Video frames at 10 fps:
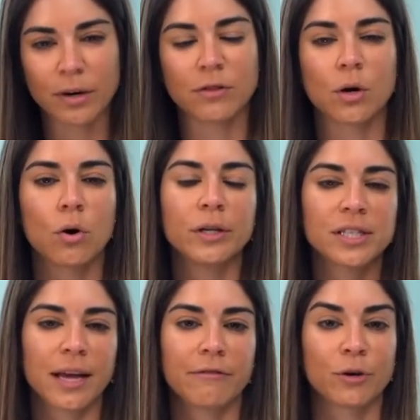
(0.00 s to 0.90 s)
if the mm-hmm. goal is
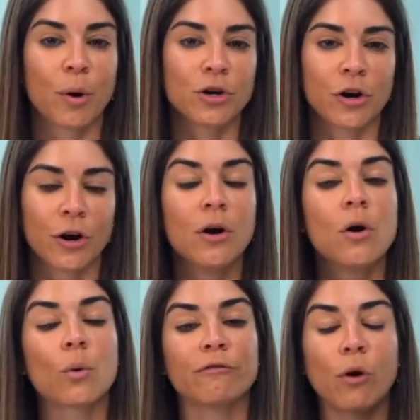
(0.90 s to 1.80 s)
to have your partner
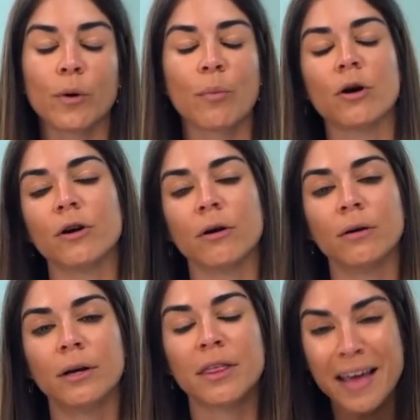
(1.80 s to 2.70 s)
or former partner
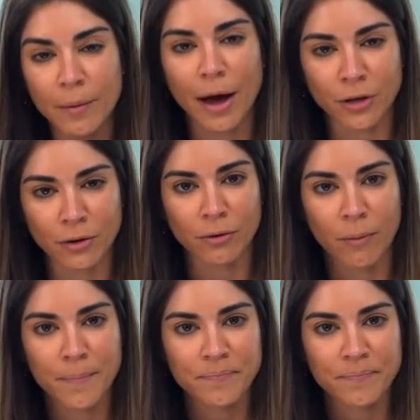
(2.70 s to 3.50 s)
think about you,